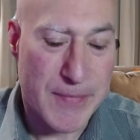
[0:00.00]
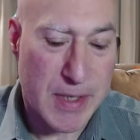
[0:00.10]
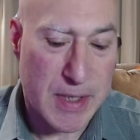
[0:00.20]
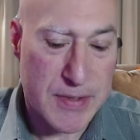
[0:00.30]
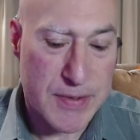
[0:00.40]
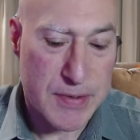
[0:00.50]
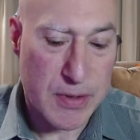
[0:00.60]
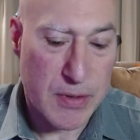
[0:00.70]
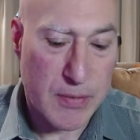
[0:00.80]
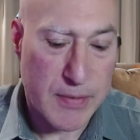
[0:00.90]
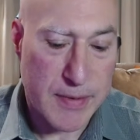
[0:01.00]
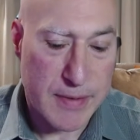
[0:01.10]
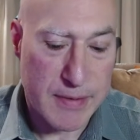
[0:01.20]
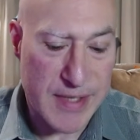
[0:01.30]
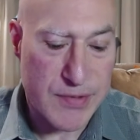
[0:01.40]

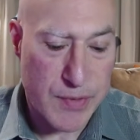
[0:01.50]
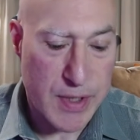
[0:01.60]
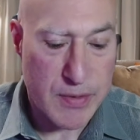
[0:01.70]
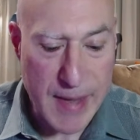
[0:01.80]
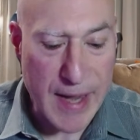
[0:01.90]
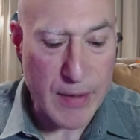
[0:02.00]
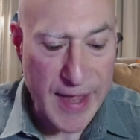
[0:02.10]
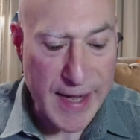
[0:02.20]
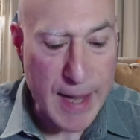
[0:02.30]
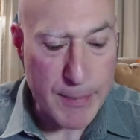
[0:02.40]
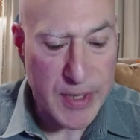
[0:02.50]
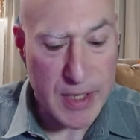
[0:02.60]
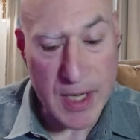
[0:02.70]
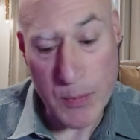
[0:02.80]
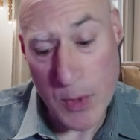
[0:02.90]
that's really how that happened. And
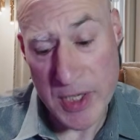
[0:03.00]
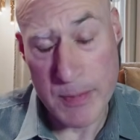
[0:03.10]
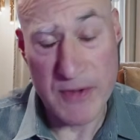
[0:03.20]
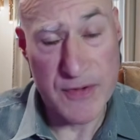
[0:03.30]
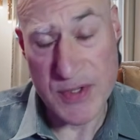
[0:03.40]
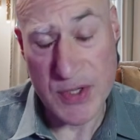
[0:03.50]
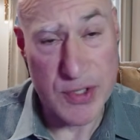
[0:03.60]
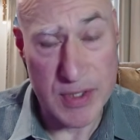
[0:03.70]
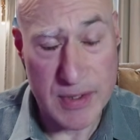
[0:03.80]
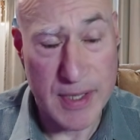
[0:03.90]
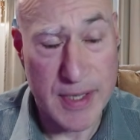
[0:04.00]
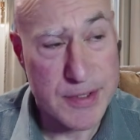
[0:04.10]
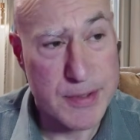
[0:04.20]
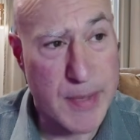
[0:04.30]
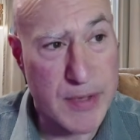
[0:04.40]
I wanted to be a physician.
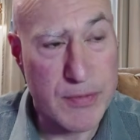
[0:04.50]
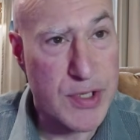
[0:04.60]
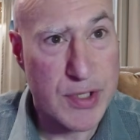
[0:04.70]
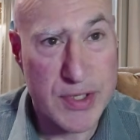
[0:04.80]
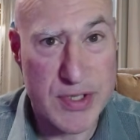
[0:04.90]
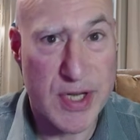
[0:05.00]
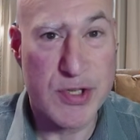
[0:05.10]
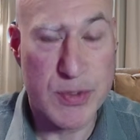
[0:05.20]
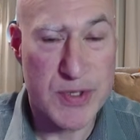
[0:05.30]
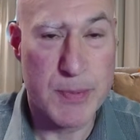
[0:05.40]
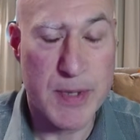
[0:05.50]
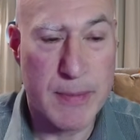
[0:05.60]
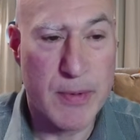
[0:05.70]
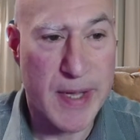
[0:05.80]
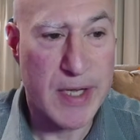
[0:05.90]
Actually, my original intention was to become
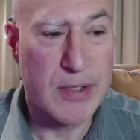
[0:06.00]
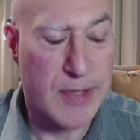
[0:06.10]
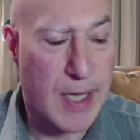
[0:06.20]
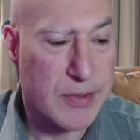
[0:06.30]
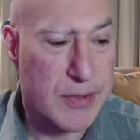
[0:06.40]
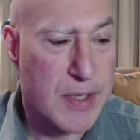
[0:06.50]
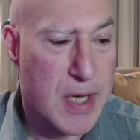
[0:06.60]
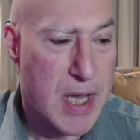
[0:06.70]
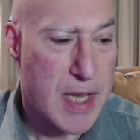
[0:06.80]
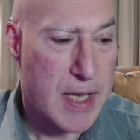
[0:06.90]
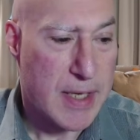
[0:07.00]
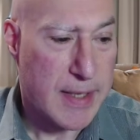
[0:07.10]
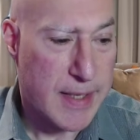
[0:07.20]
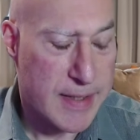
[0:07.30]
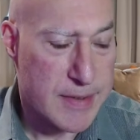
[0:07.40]
a medical doctor.
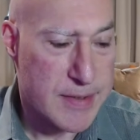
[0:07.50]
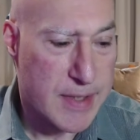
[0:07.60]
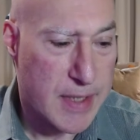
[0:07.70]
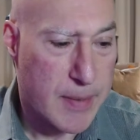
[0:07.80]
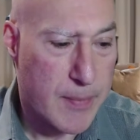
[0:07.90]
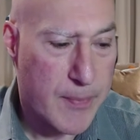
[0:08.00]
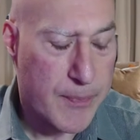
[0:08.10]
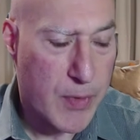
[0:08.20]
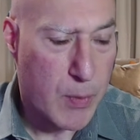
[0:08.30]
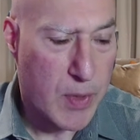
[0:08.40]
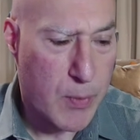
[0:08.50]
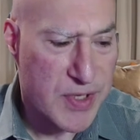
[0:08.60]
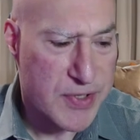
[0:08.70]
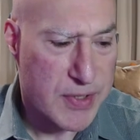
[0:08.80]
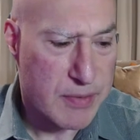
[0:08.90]
And when I went
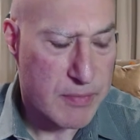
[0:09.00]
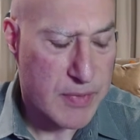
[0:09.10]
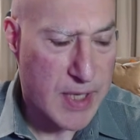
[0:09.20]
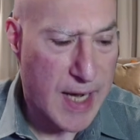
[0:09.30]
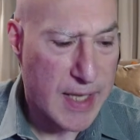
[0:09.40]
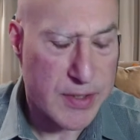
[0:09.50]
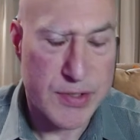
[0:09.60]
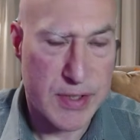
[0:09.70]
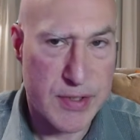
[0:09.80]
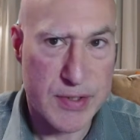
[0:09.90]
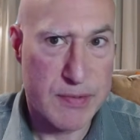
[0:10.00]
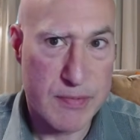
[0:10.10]
to college, I just,